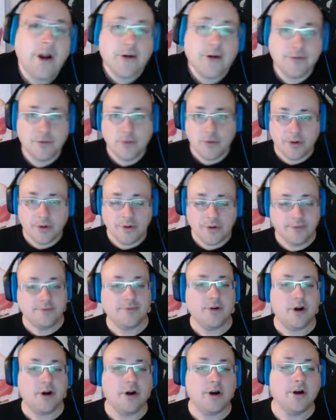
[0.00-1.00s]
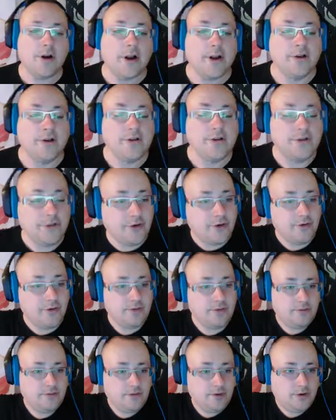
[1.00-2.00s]
everyone. Alright,
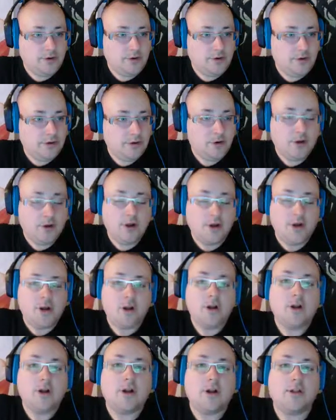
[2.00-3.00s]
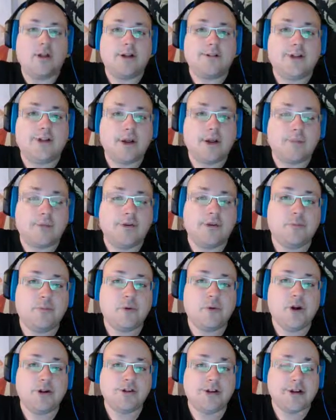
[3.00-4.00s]
so, a lot's happened to the
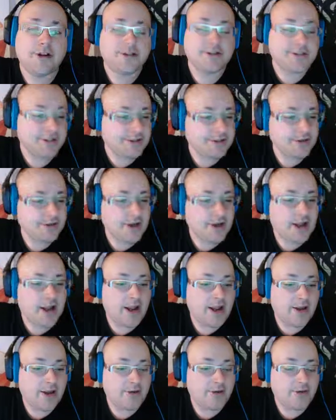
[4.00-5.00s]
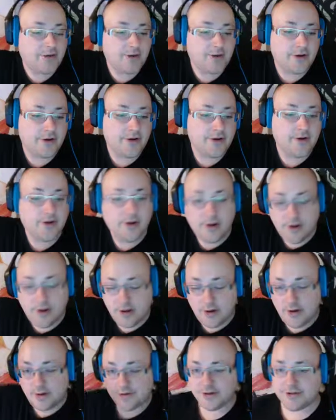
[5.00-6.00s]
project, and
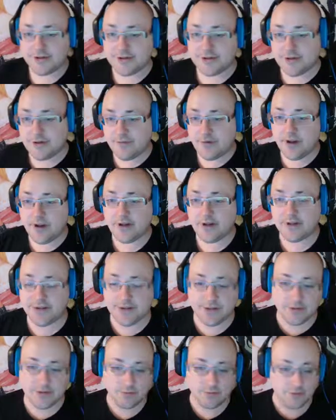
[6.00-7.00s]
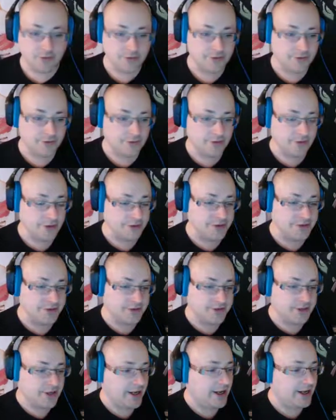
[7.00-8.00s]
just in advance,
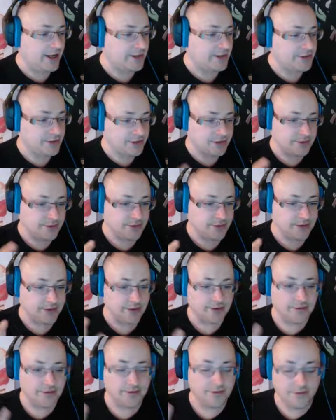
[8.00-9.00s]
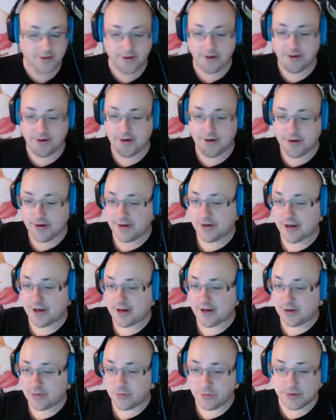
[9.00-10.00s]
just in case you
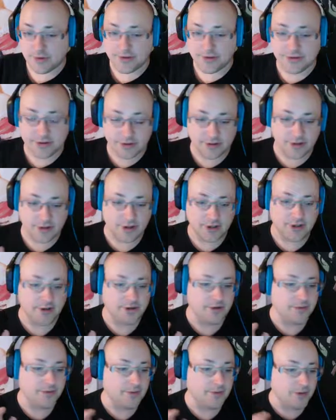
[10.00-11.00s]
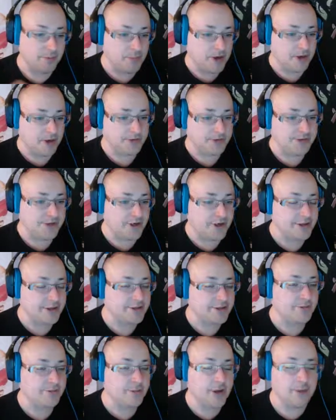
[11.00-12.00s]
kind of notice,
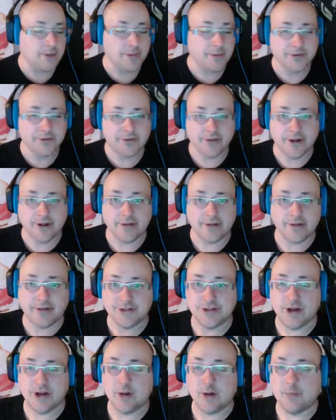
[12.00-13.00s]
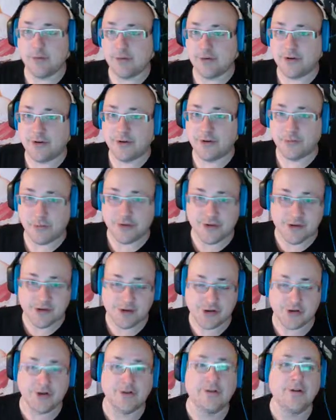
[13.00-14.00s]
apologize for maybe a slightly somber
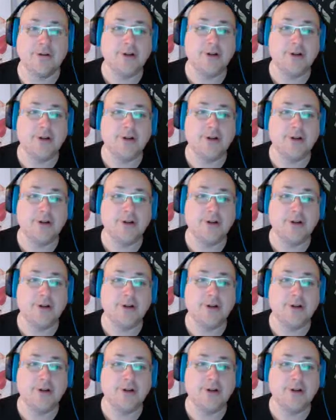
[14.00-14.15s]
disposition.